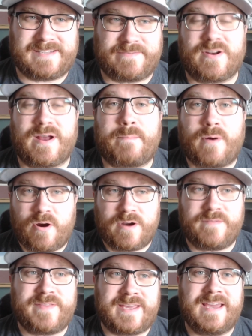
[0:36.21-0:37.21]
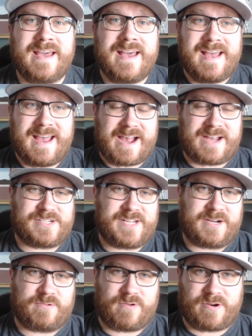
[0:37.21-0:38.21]
If you're not part of the
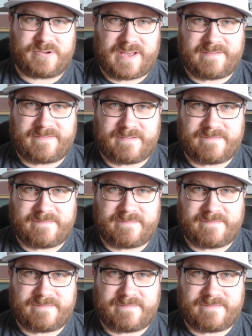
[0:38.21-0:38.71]
hashtag Grow Your Life